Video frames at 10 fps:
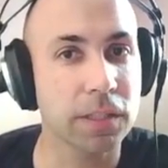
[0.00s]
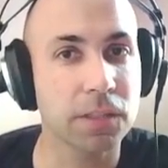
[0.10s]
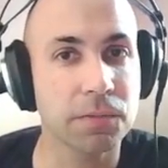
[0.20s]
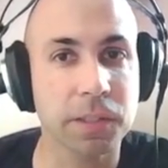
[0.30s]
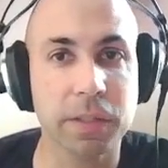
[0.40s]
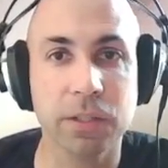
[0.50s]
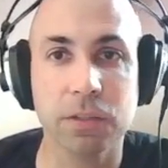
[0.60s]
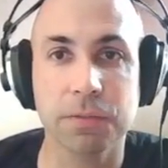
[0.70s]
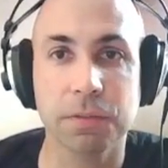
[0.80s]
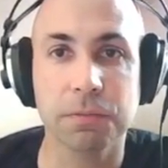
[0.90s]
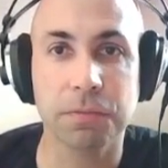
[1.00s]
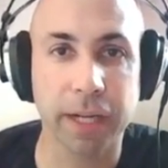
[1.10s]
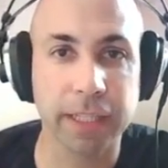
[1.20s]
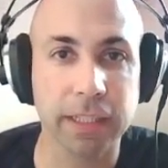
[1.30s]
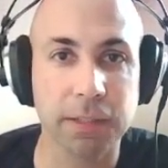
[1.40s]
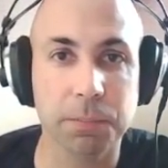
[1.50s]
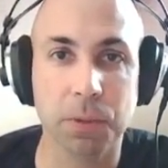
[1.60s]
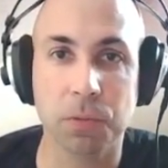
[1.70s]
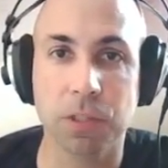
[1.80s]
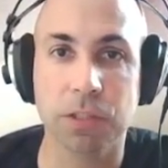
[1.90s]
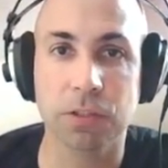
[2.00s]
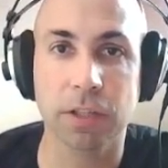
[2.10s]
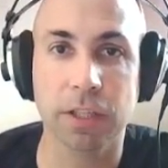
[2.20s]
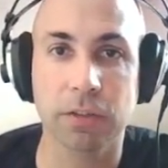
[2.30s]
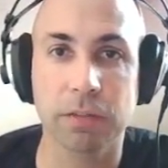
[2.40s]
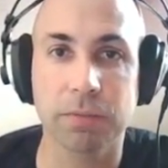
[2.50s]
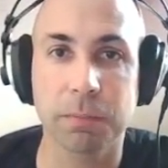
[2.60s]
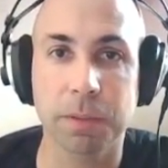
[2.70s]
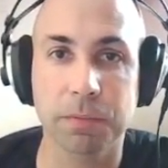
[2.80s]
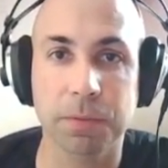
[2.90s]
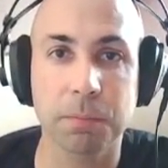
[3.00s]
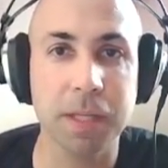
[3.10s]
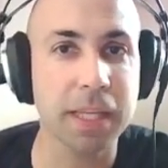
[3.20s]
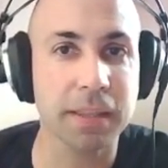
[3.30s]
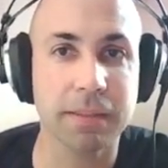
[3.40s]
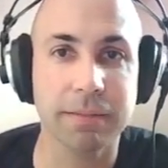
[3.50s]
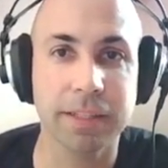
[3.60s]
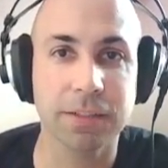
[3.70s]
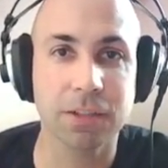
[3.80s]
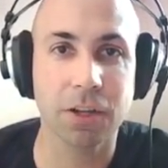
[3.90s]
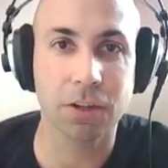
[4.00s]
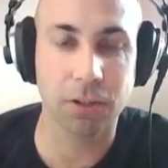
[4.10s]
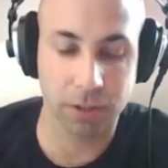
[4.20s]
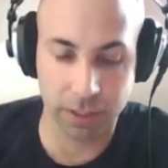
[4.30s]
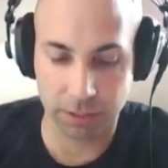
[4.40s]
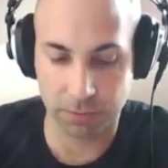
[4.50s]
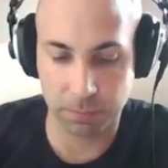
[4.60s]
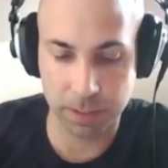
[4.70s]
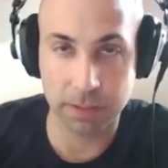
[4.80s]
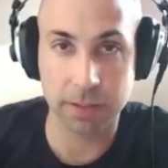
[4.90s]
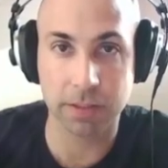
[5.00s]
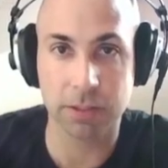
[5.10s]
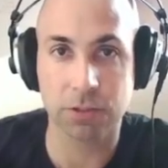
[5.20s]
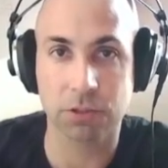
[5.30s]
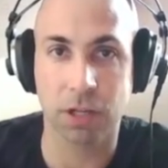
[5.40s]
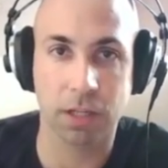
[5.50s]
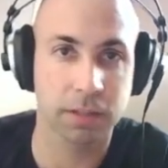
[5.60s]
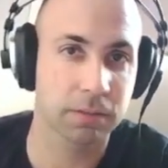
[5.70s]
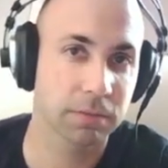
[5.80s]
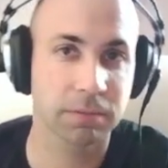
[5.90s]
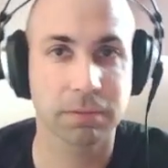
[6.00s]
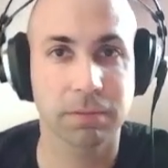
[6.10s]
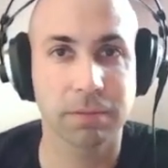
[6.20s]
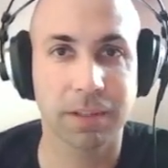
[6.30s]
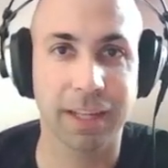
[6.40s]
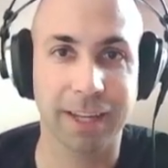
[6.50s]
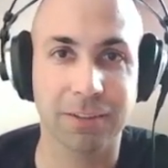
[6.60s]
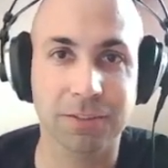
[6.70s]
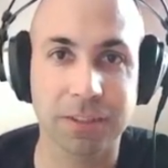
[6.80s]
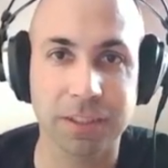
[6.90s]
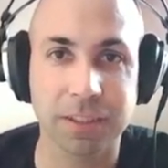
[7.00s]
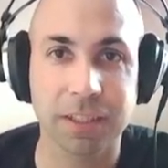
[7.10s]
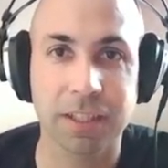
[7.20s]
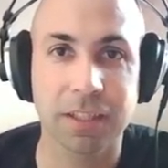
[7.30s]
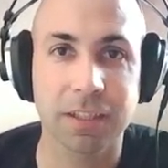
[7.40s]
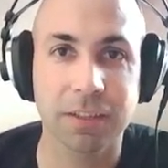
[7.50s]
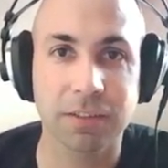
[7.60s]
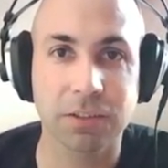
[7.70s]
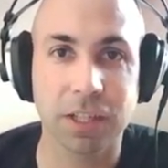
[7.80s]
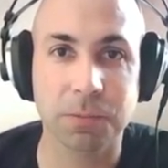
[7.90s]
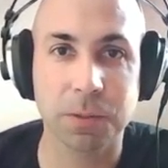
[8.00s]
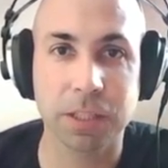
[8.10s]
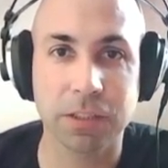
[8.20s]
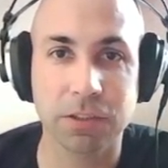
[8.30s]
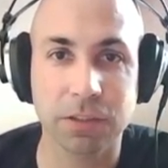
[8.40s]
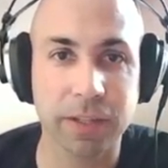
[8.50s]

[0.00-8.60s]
is very good for finding processes on EchoInvent, but for me, it's not all this. For me, this is the truck leg of the transportation. So if